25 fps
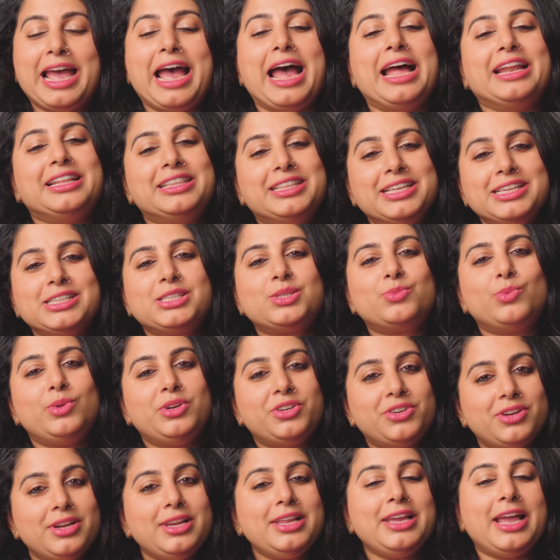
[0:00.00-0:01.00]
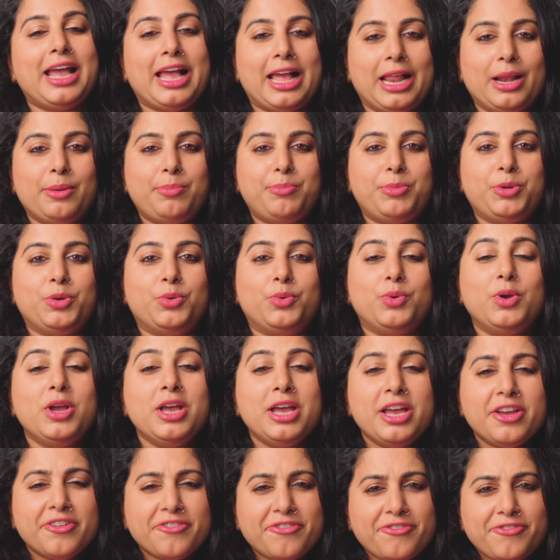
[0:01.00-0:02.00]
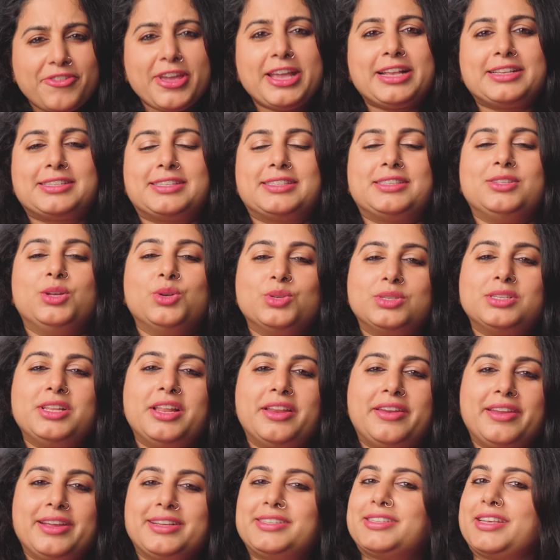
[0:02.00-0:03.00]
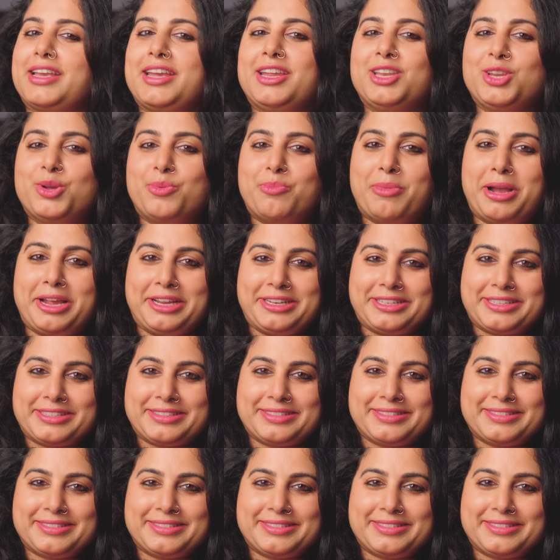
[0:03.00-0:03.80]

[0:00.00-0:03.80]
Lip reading: And this will really help you fix those lyrics in your mind.